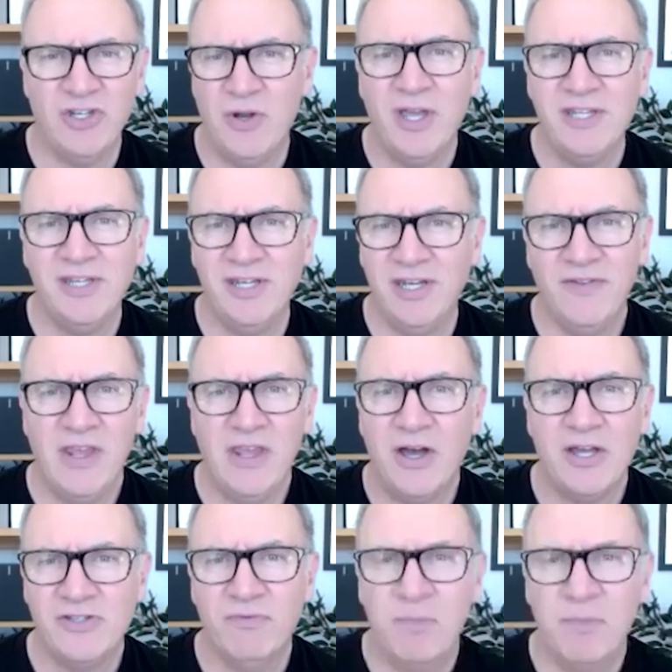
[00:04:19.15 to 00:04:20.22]
in the eyes of
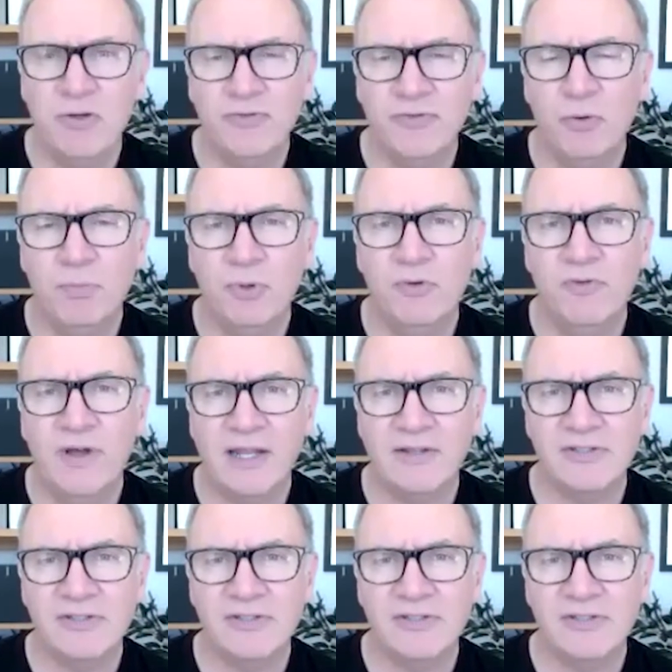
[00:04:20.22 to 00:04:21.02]
most football fans.